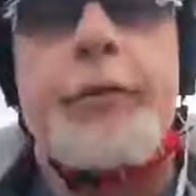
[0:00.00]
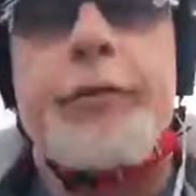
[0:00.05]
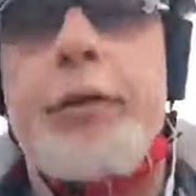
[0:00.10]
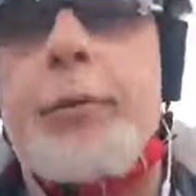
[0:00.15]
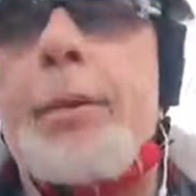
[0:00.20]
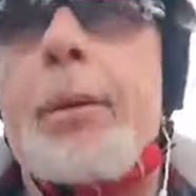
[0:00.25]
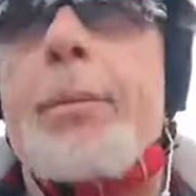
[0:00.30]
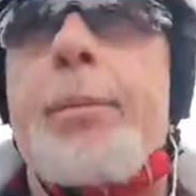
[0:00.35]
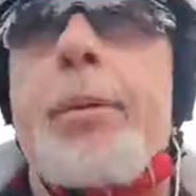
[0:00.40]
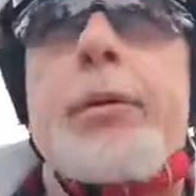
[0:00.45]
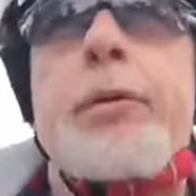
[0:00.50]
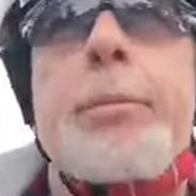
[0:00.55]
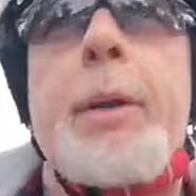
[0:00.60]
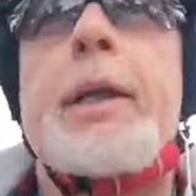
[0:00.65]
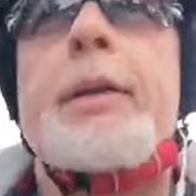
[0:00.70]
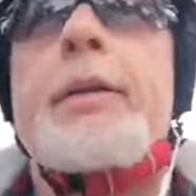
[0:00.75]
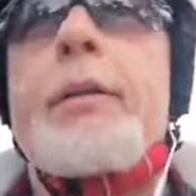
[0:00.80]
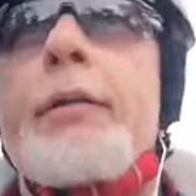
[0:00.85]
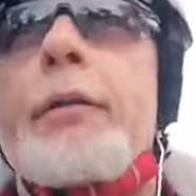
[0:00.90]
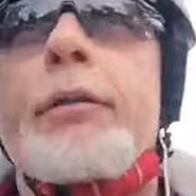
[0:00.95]
it from a
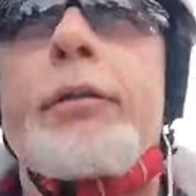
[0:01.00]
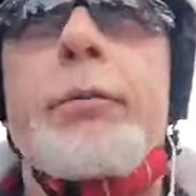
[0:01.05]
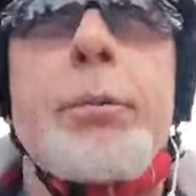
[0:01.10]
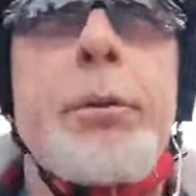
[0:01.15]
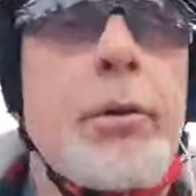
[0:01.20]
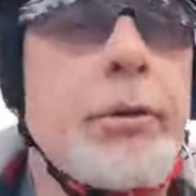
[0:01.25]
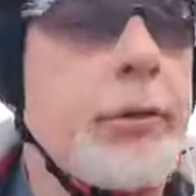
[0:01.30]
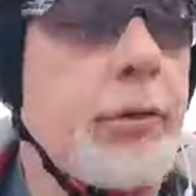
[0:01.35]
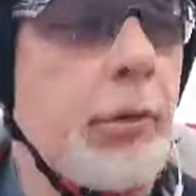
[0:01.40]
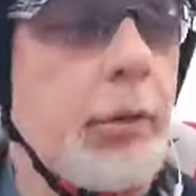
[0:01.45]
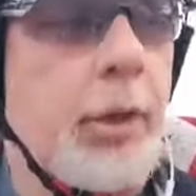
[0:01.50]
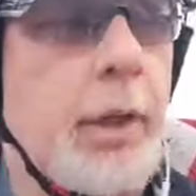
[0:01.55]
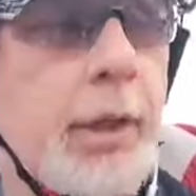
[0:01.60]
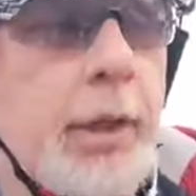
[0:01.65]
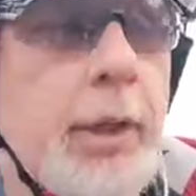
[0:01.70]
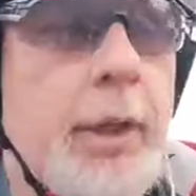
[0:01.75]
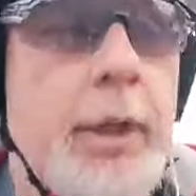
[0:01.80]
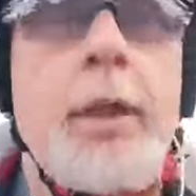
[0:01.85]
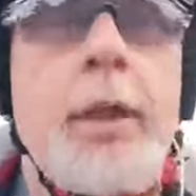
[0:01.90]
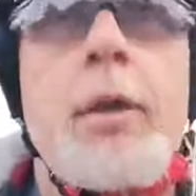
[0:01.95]
perspective of spiritual
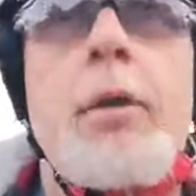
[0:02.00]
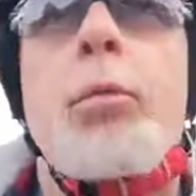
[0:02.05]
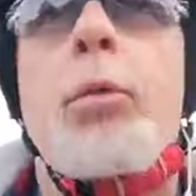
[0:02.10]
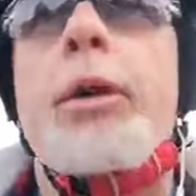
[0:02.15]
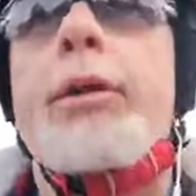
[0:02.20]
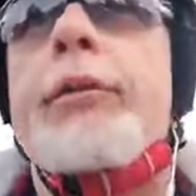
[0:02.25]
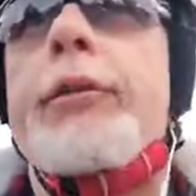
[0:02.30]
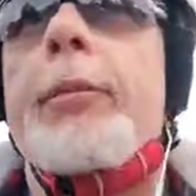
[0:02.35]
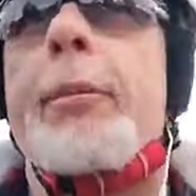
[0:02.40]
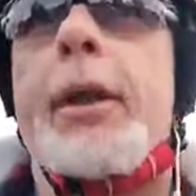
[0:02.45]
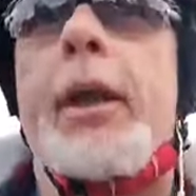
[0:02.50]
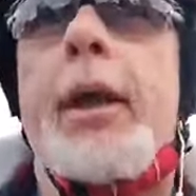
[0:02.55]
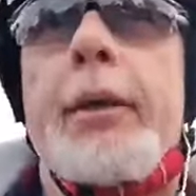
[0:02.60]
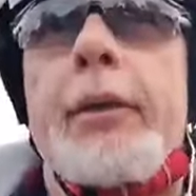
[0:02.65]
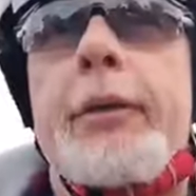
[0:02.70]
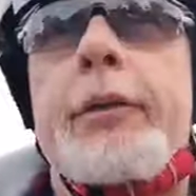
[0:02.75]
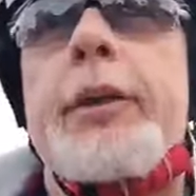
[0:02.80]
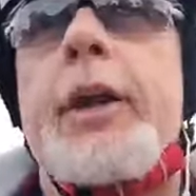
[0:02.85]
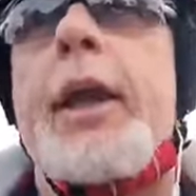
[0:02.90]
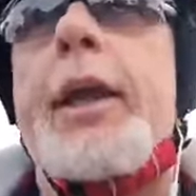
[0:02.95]
wisdom and
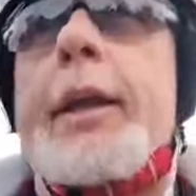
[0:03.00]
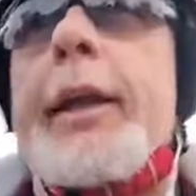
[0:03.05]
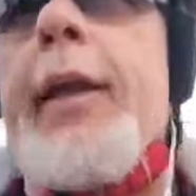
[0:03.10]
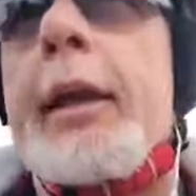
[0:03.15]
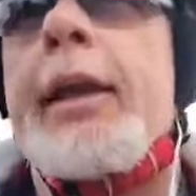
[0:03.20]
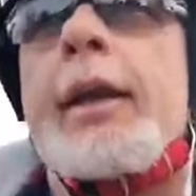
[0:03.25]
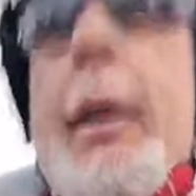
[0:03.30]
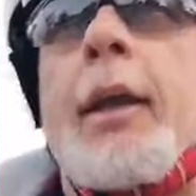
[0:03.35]
understand